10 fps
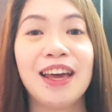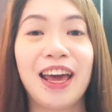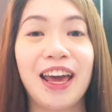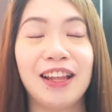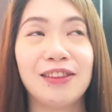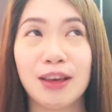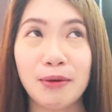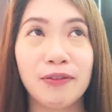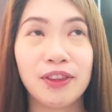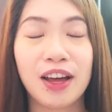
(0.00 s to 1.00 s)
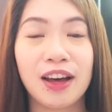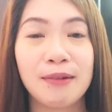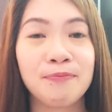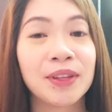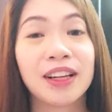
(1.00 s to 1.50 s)
And some of
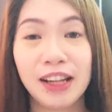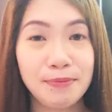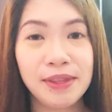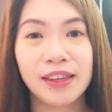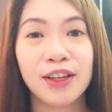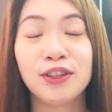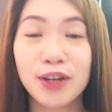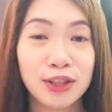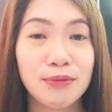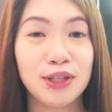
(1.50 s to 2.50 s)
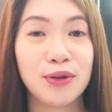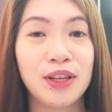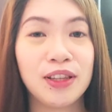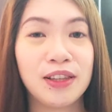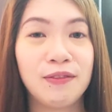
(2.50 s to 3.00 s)
the clips going to be shown
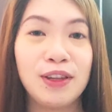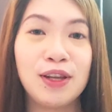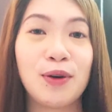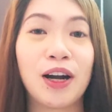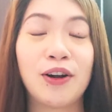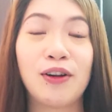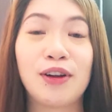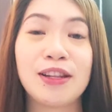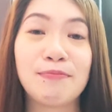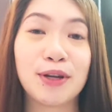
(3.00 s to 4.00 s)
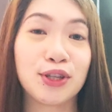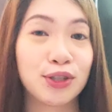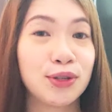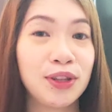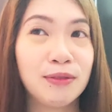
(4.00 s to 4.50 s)
in this video are already
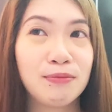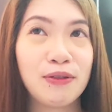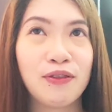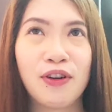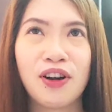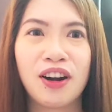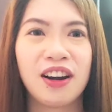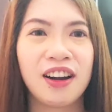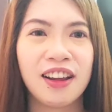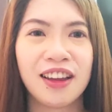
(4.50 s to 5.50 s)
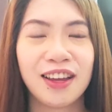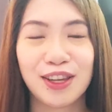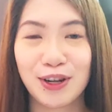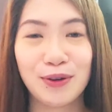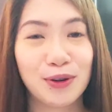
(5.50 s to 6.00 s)
pre-shoot before,
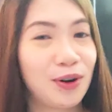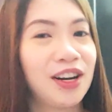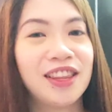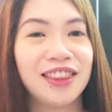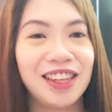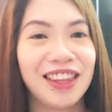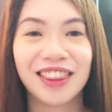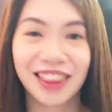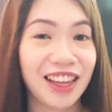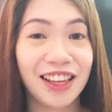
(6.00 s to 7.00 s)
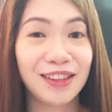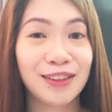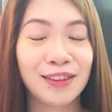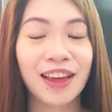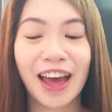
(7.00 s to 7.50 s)
you know, quarantine
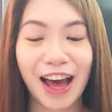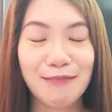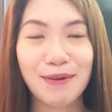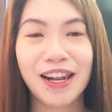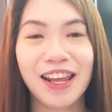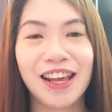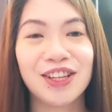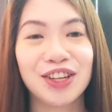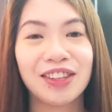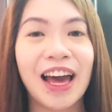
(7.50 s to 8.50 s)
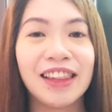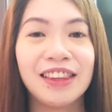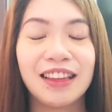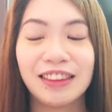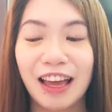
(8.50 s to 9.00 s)
things happen. And I just had
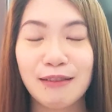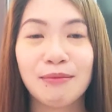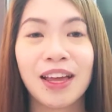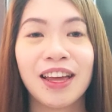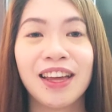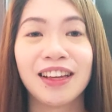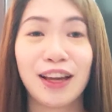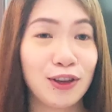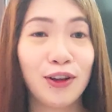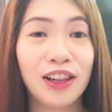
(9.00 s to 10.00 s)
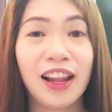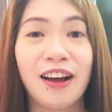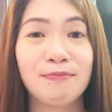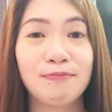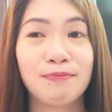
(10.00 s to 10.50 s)
the time ngayon
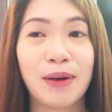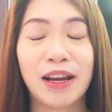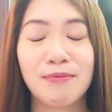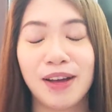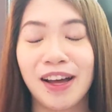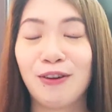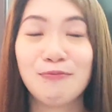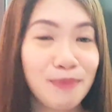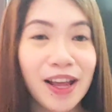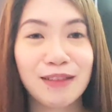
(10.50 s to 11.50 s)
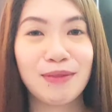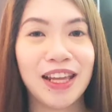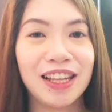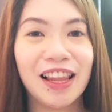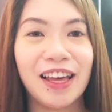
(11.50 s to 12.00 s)
lang para ma-compile at
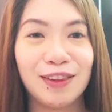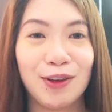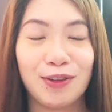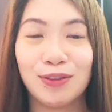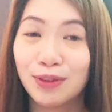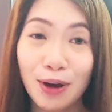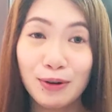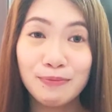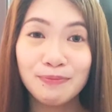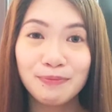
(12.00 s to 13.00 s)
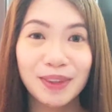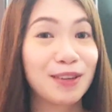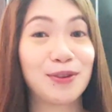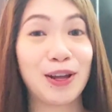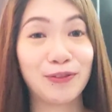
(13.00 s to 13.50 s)
ma-edit lahat yun. So,
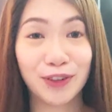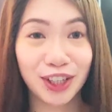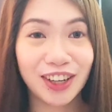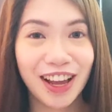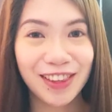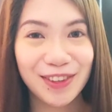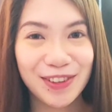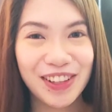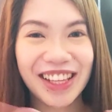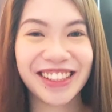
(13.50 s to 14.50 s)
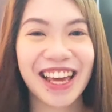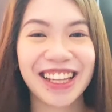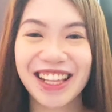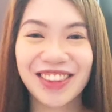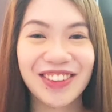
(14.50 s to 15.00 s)
without further ado, let's
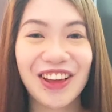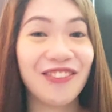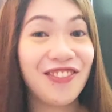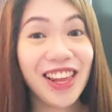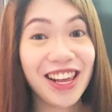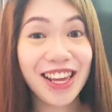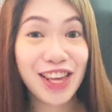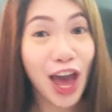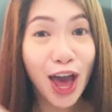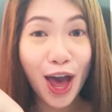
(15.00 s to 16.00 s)
get into the video!